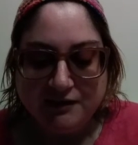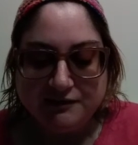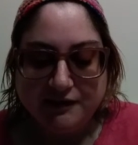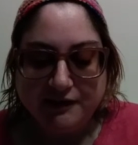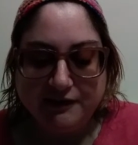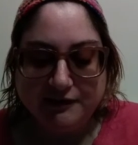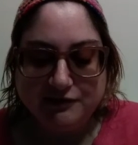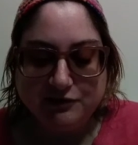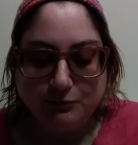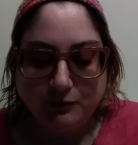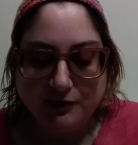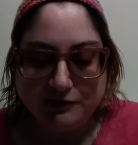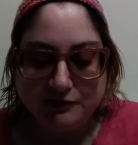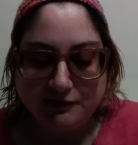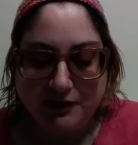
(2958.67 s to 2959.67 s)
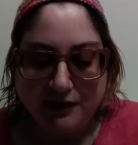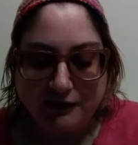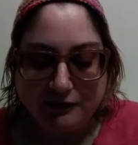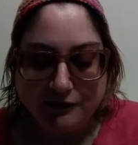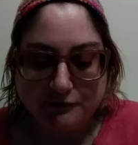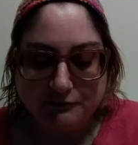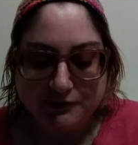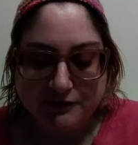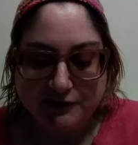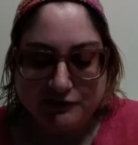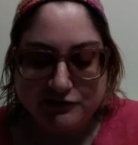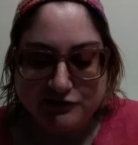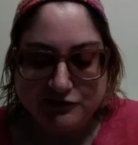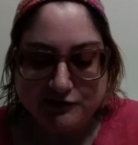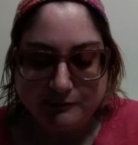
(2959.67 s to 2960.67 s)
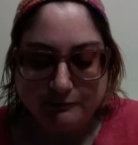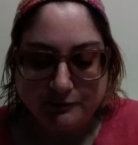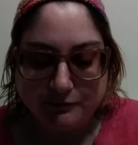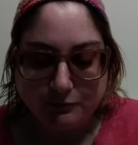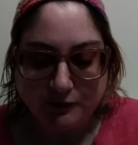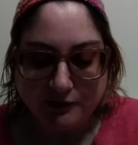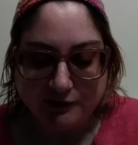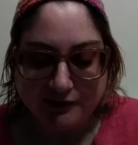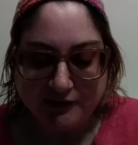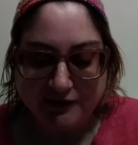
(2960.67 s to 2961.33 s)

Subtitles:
They each wondered how their relationship would work,